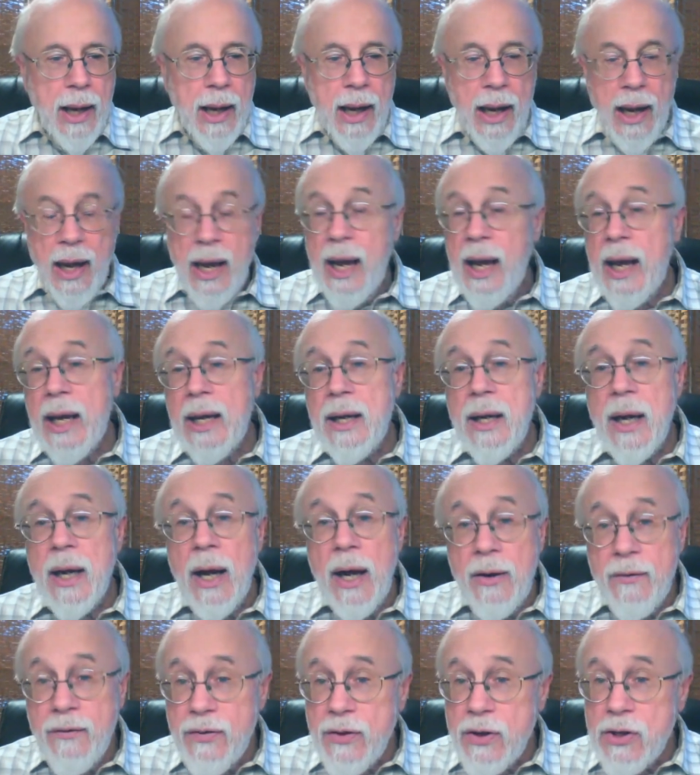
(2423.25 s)
And
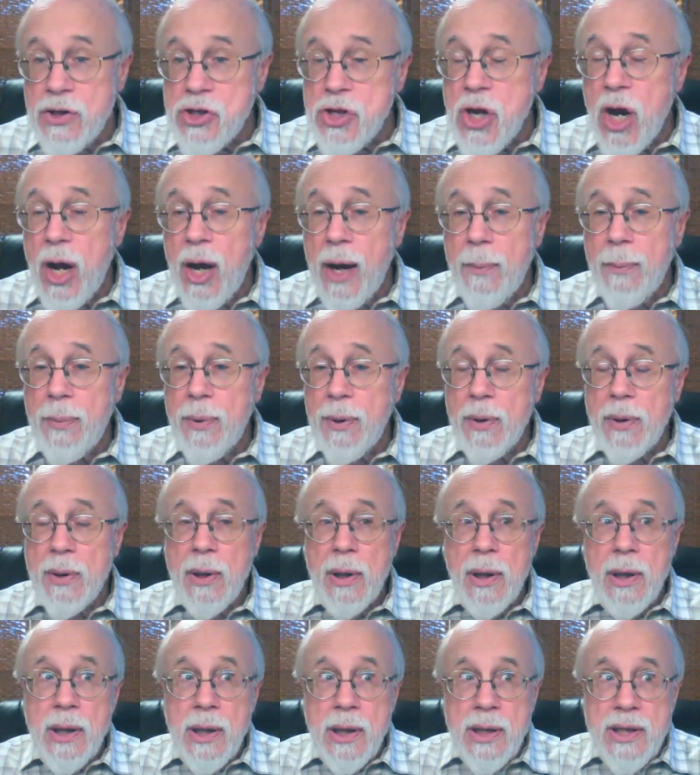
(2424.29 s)
of the top
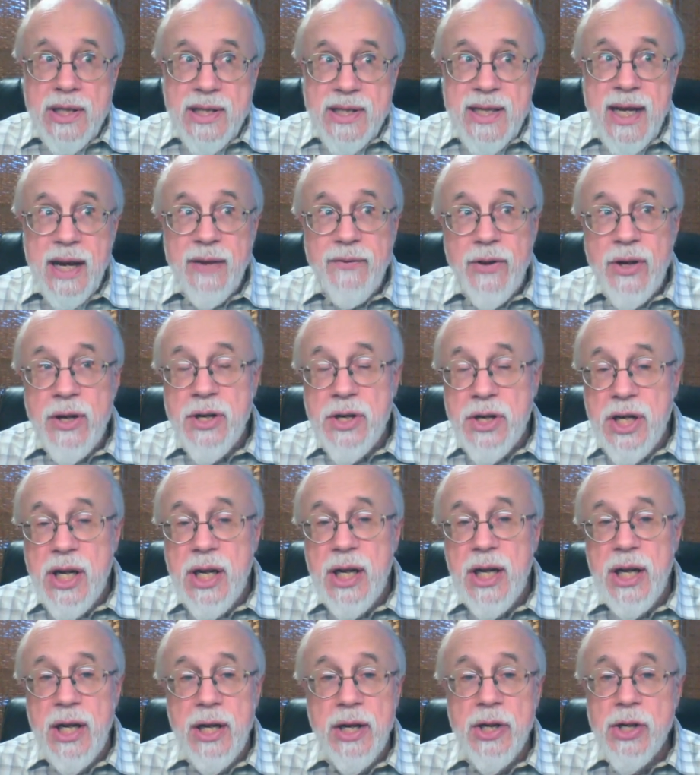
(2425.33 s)

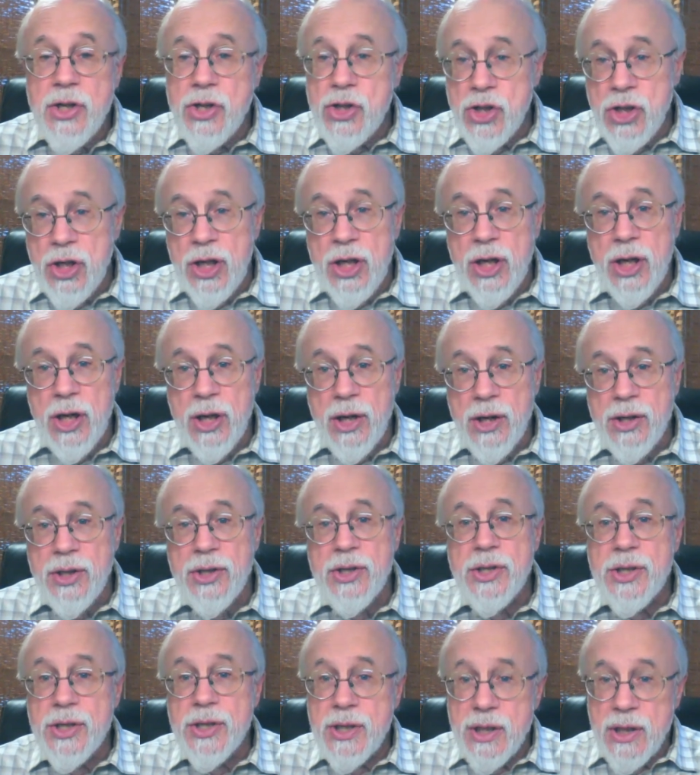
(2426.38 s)
17
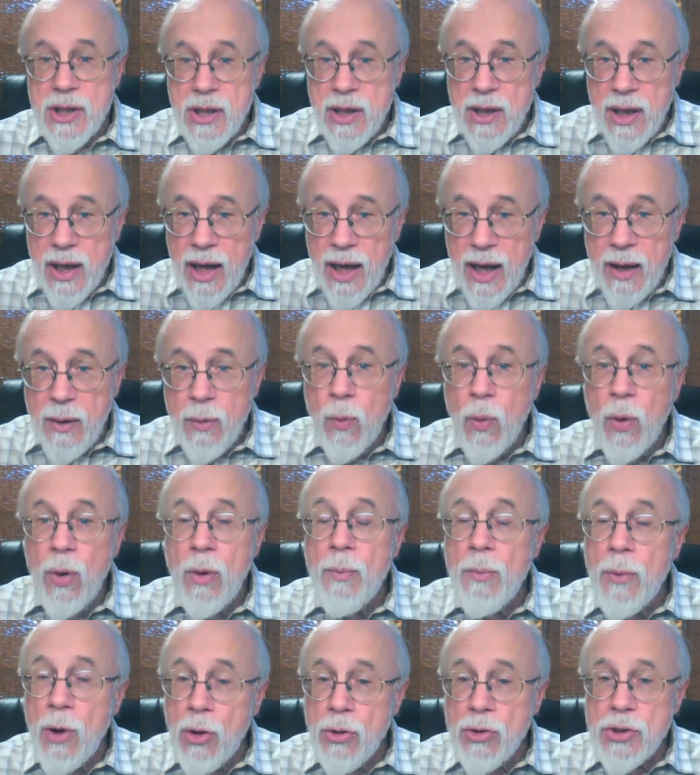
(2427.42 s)
genes that were
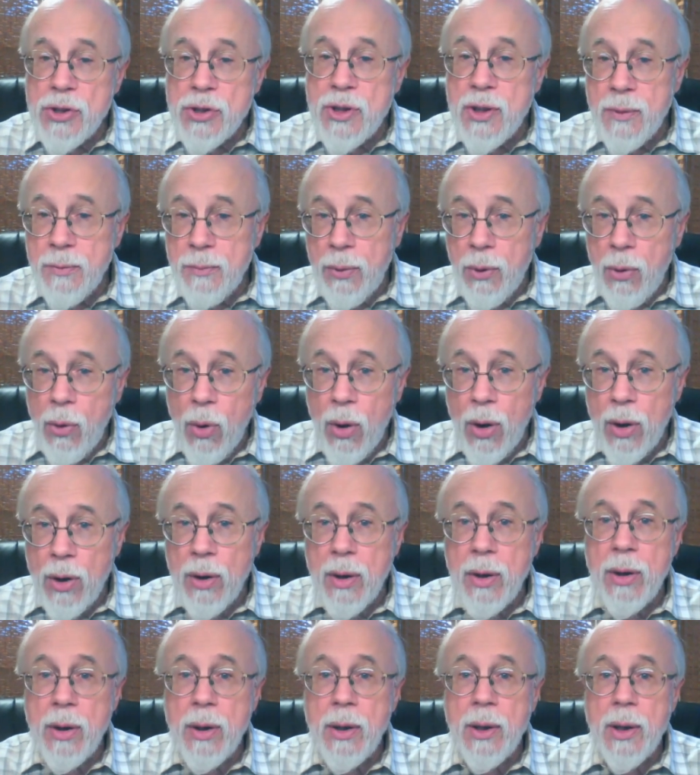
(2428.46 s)
most
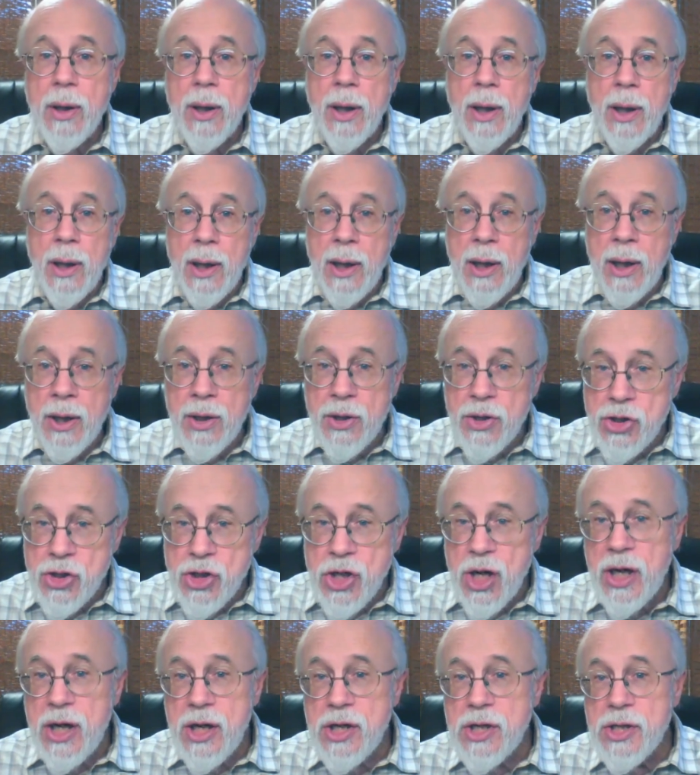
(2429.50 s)
important in
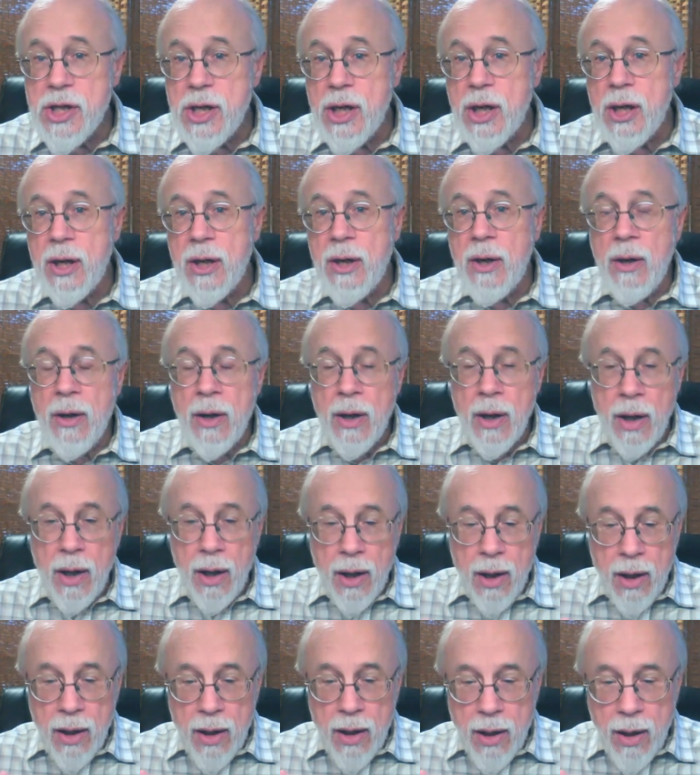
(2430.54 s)
changing
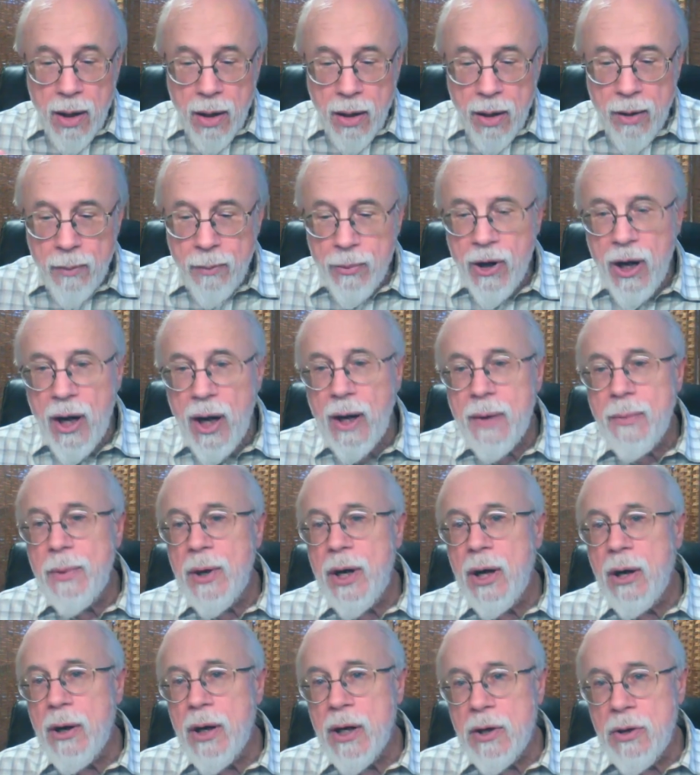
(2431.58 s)
the brown
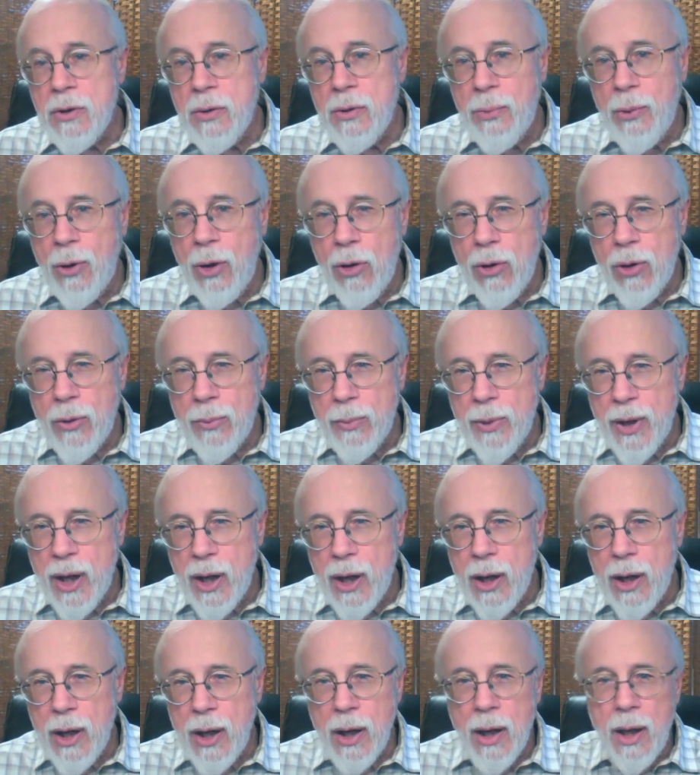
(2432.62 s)
bear into a polar
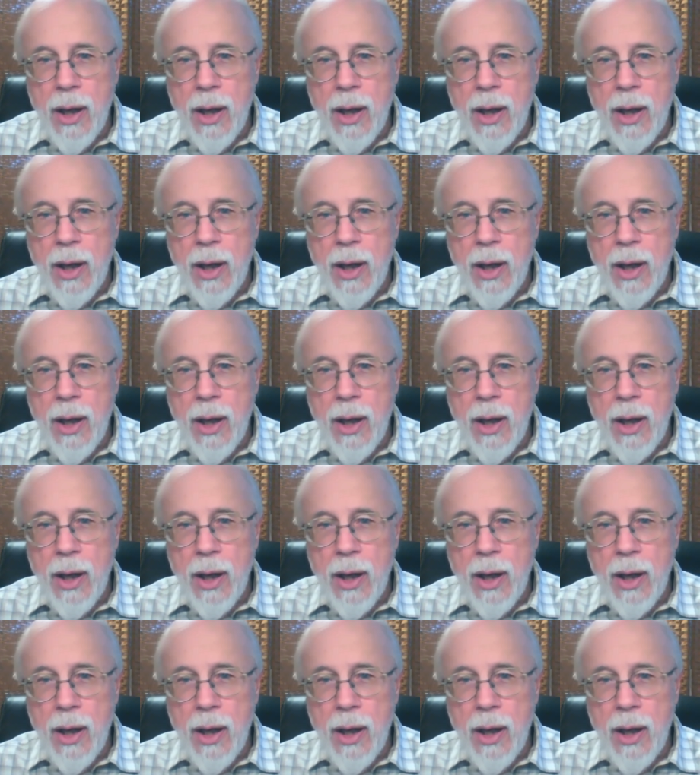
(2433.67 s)
bear,